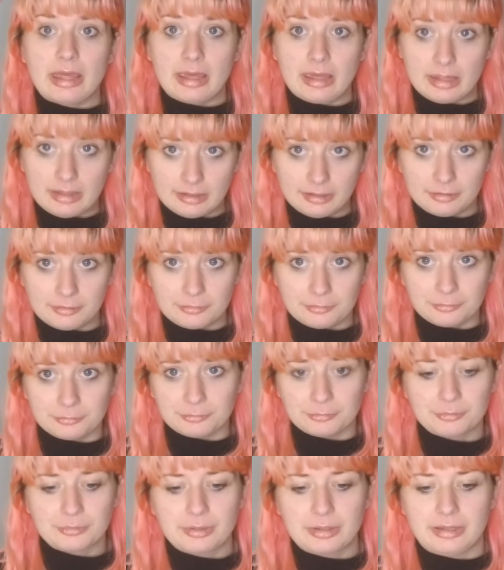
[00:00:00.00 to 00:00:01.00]
Hello,
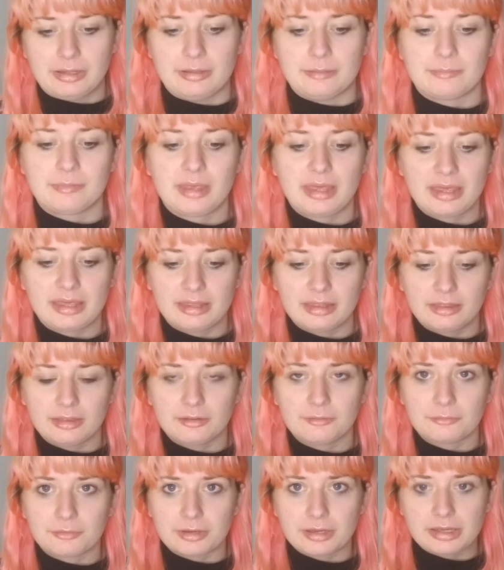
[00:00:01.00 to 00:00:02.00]
I'm Kaylee
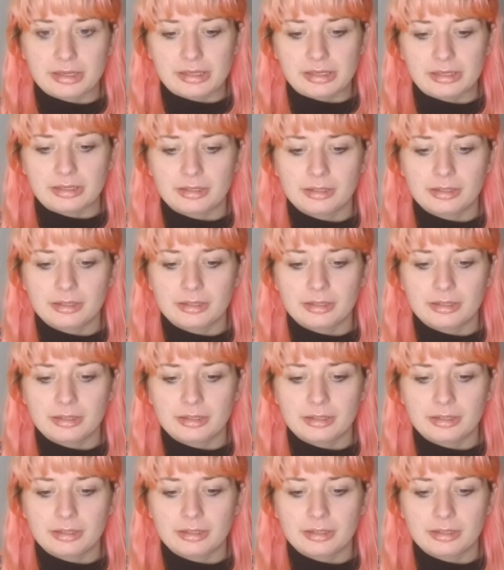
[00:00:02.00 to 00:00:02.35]
Ray.